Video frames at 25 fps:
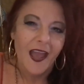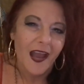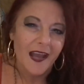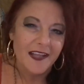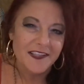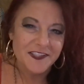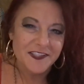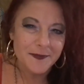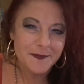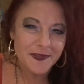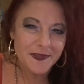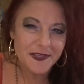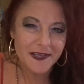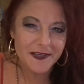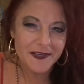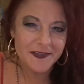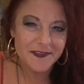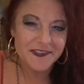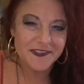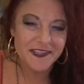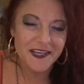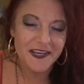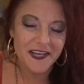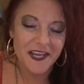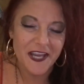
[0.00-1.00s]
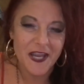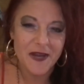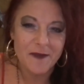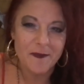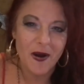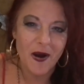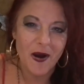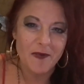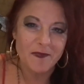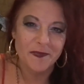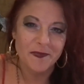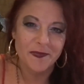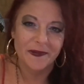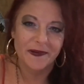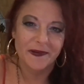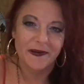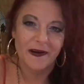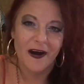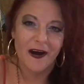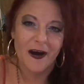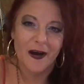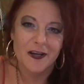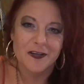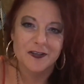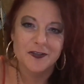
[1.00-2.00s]
And something else that came up
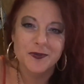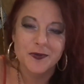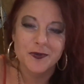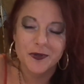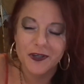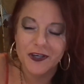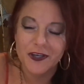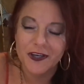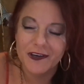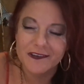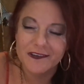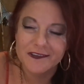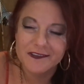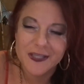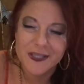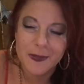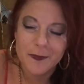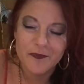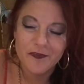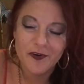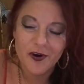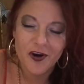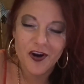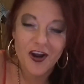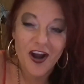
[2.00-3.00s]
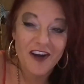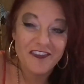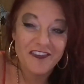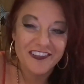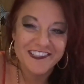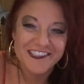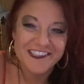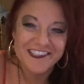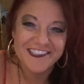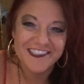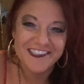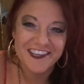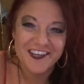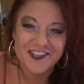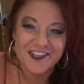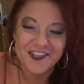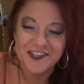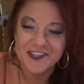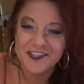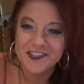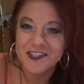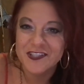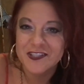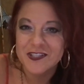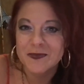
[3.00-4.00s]
uh, during some of our coven
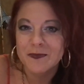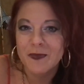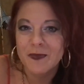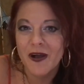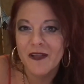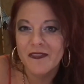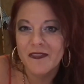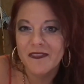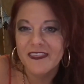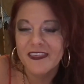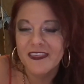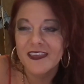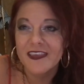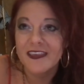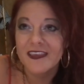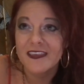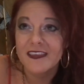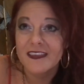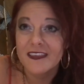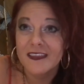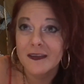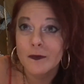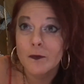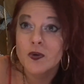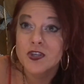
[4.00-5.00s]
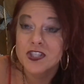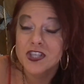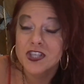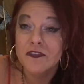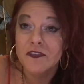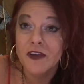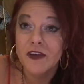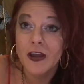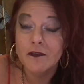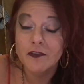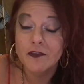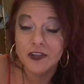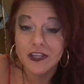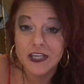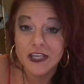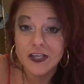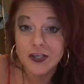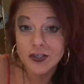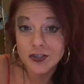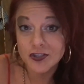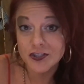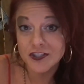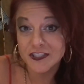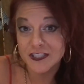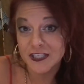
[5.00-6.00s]
discussions this month, eh, which I found really
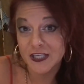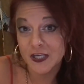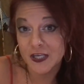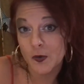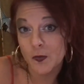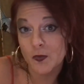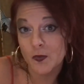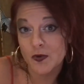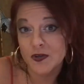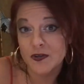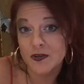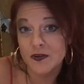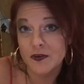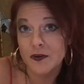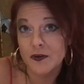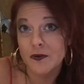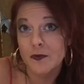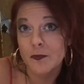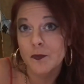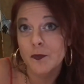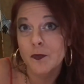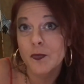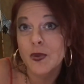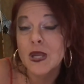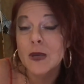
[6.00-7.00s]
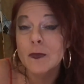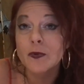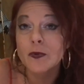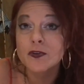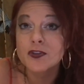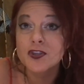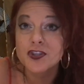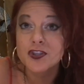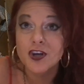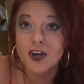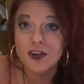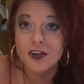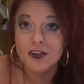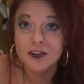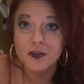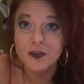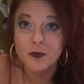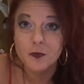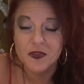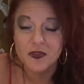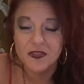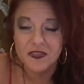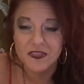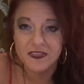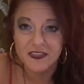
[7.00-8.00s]
interesting, were people
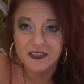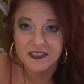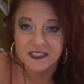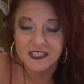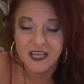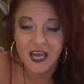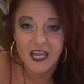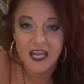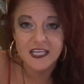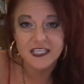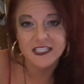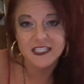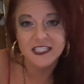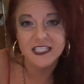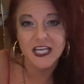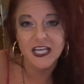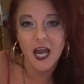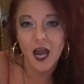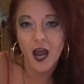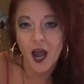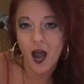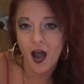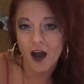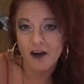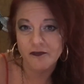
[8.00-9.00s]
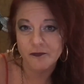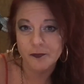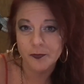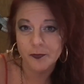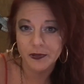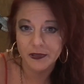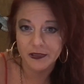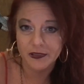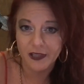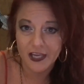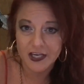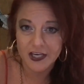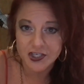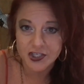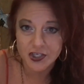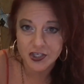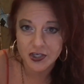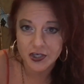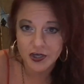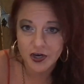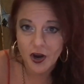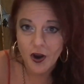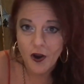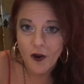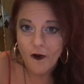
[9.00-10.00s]
struggling with this idea of
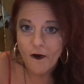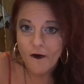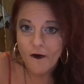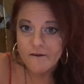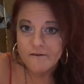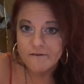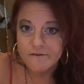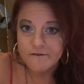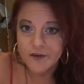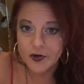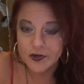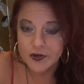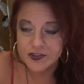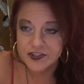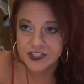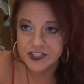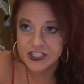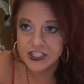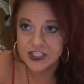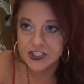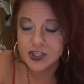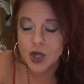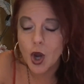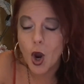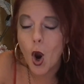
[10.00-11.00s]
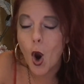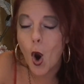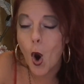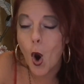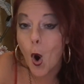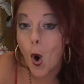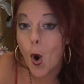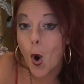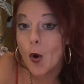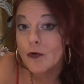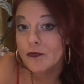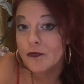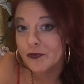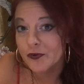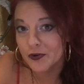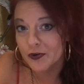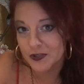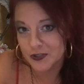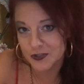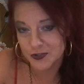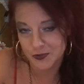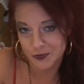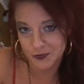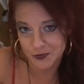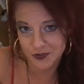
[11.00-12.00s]
pleasure versus
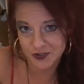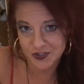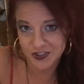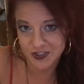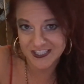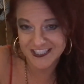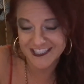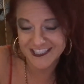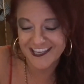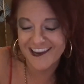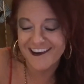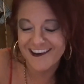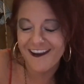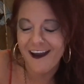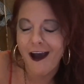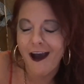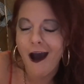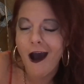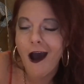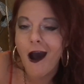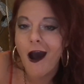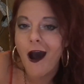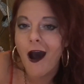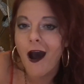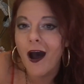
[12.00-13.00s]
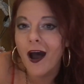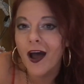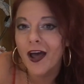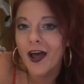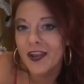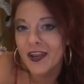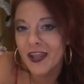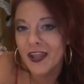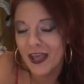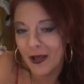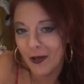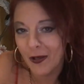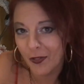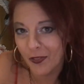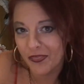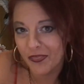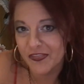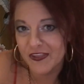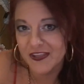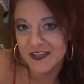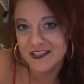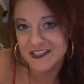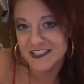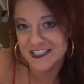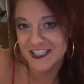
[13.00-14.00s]
overindulgence and
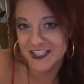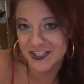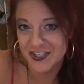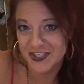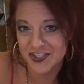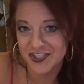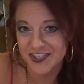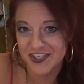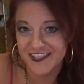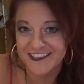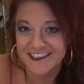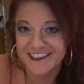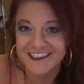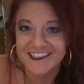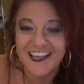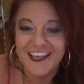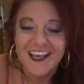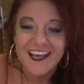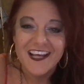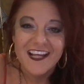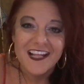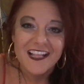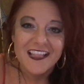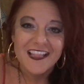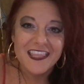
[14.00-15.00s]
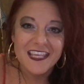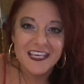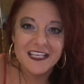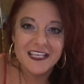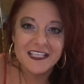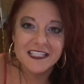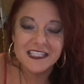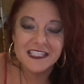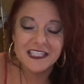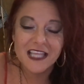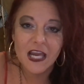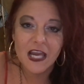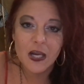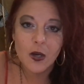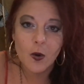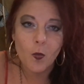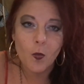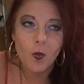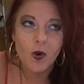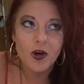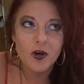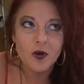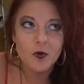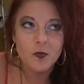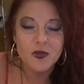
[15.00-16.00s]
unhealthy addictions, things like
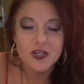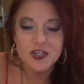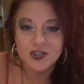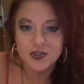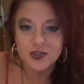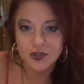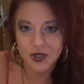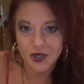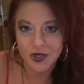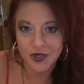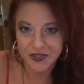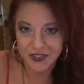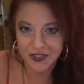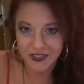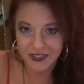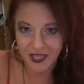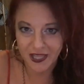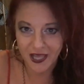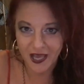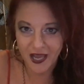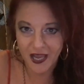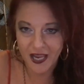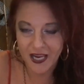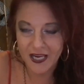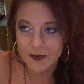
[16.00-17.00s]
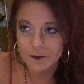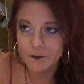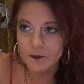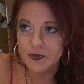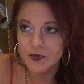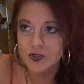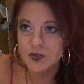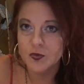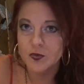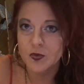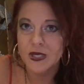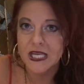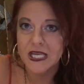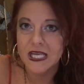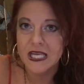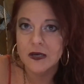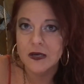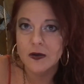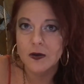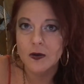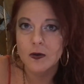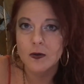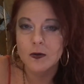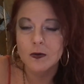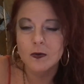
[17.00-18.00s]
where do we draw the line
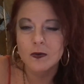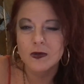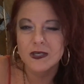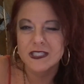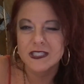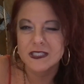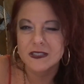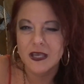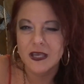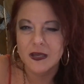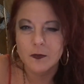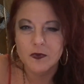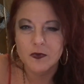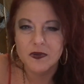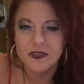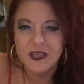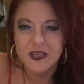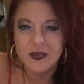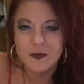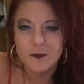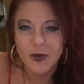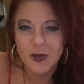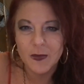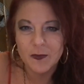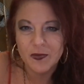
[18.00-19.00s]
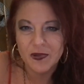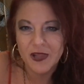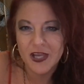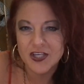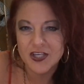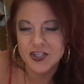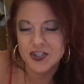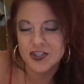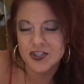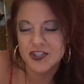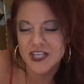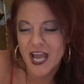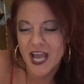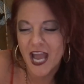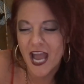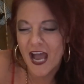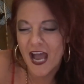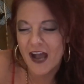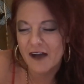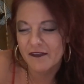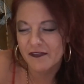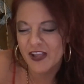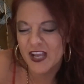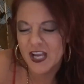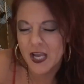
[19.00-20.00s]
between, oh, it's like within my pleasure to
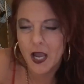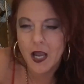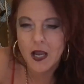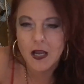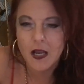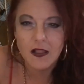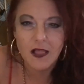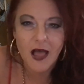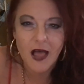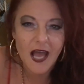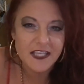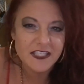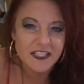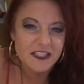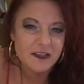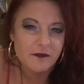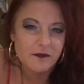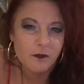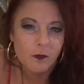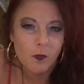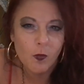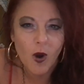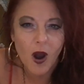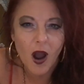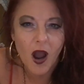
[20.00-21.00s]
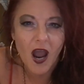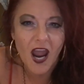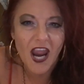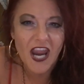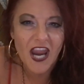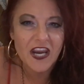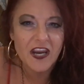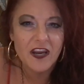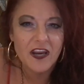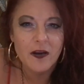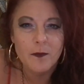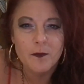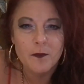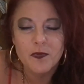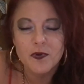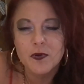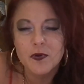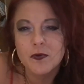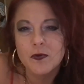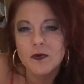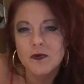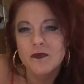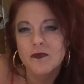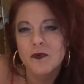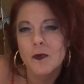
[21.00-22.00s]
have like a glass of wine and a
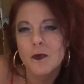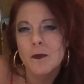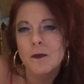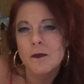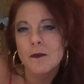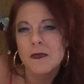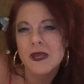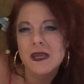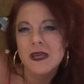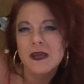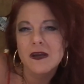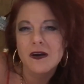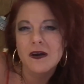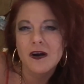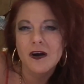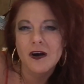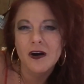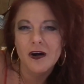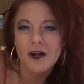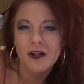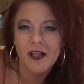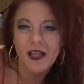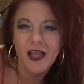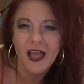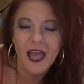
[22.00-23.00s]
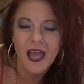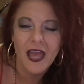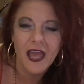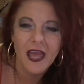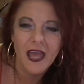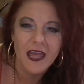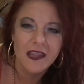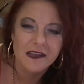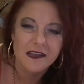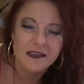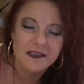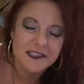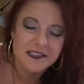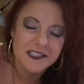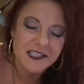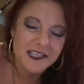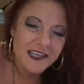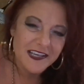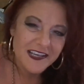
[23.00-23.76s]
beautiful meal and